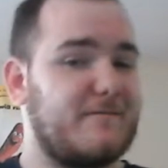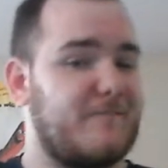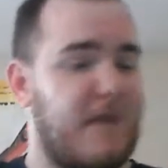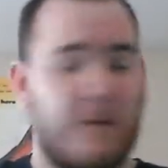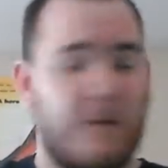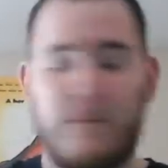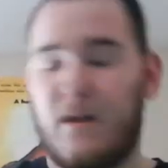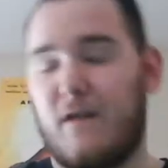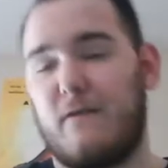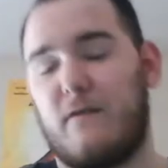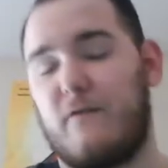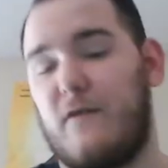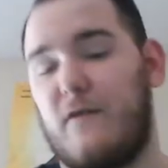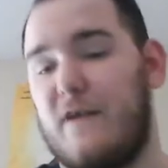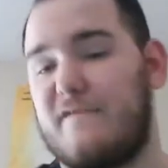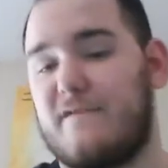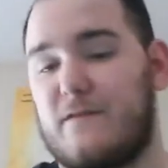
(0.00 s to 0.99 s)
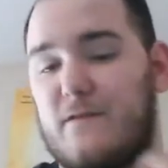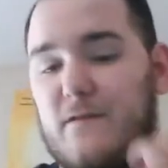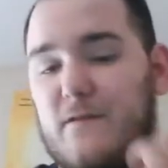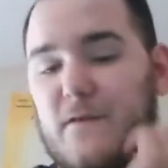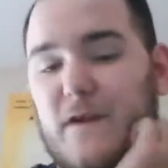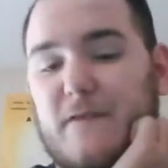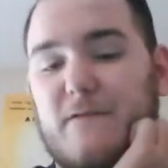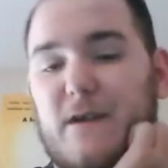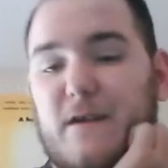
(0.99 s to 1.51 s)
I'm big on reflection, because
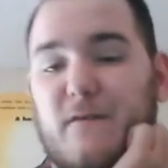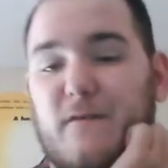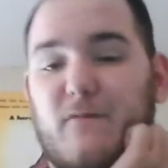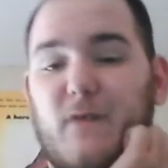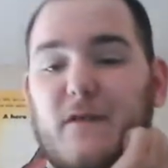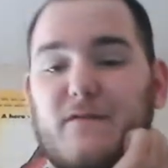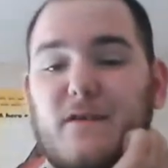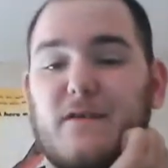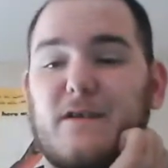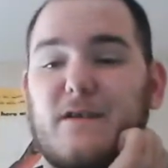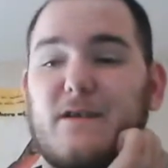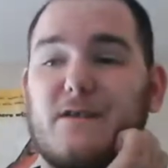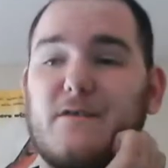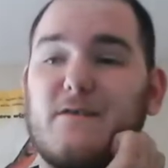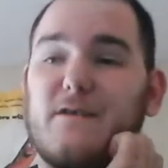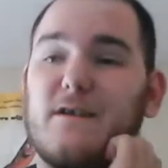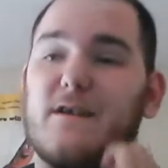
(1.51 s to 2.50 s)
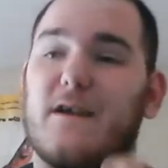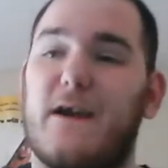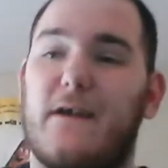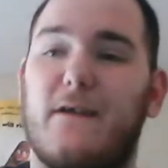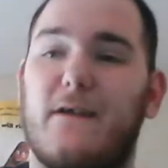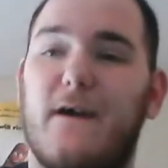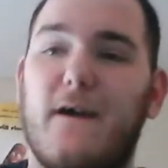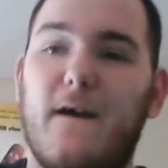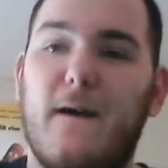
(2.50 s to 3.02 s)
I played a flat on the community
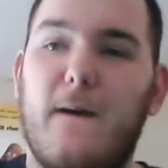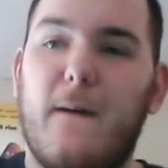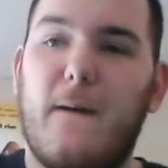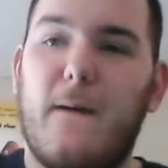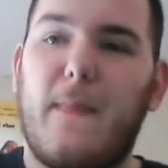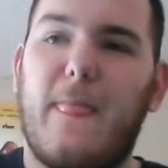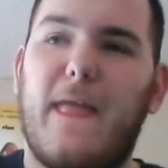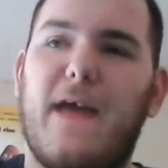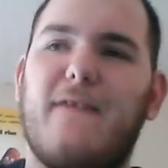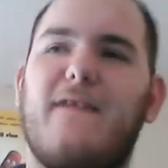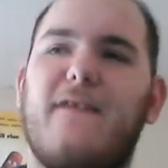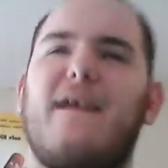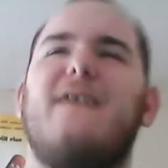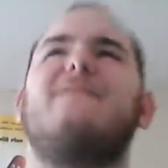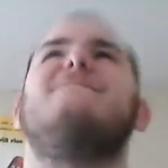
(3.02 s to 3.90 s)
weekend. And they